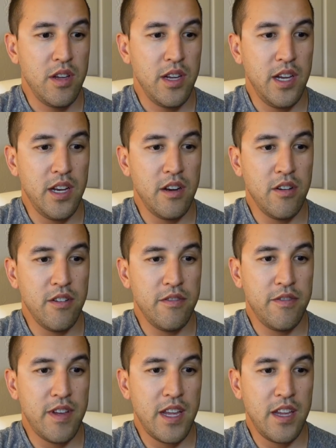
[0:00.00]

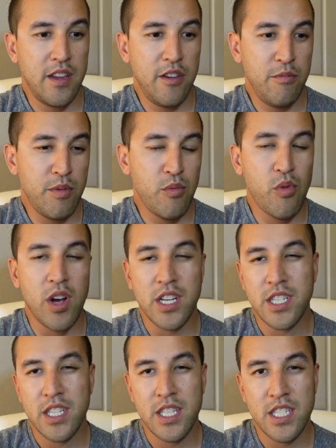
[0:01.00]
If you've been
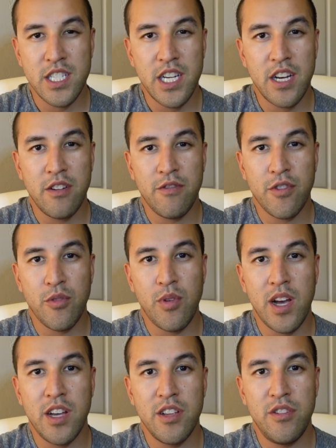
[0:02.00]
watching this channel for a
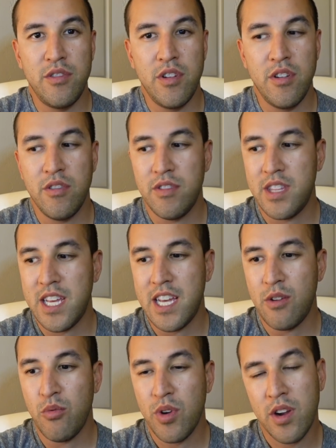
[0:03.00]
while, you know
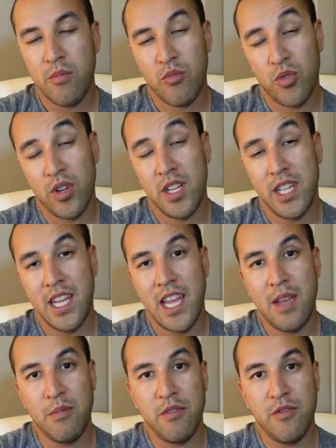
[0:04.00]
that where I'm really
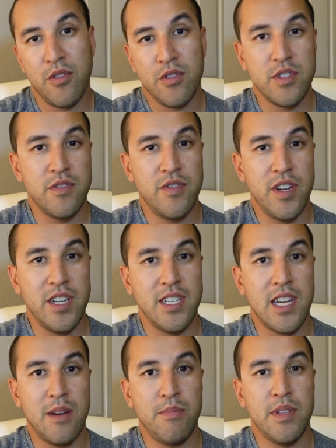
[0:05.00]
aiming for is the very
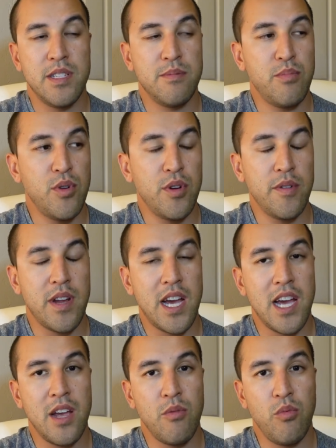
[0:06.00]
top of the sport.
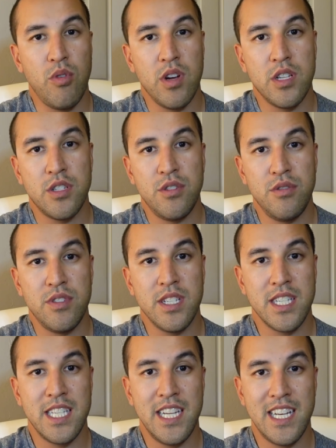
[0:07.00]
I want to
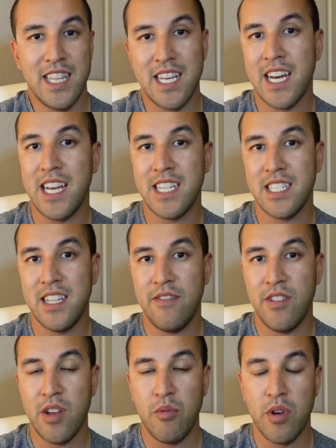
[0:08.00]
succeed at the highest
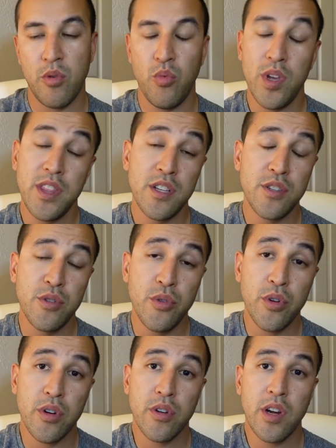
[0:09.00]
level. I want to win the
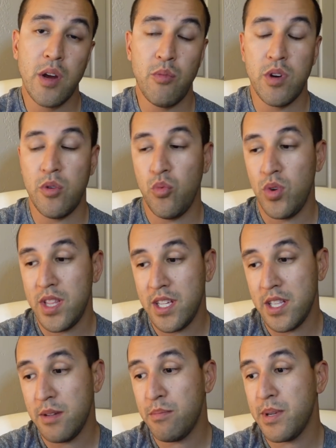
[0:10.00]
Tour. I want to win the
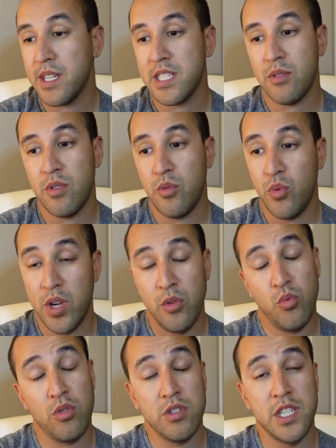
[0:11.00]
Olympics. I want to
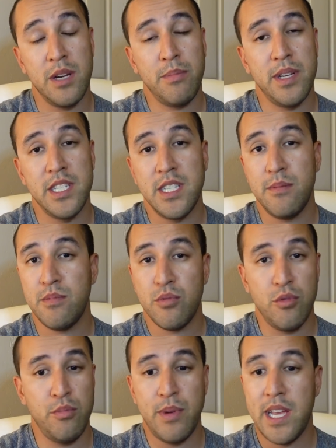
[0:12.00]
win World Championships,
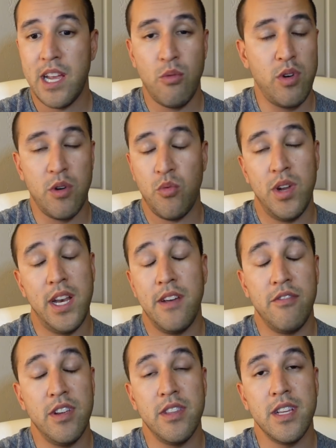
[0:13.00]
Roubaix. I want to win
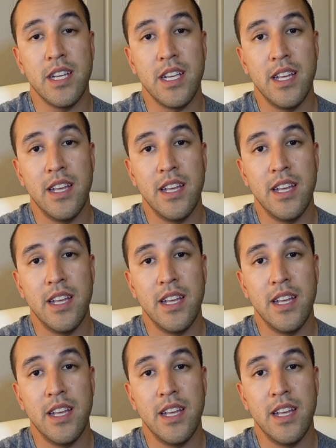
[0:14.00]
everything.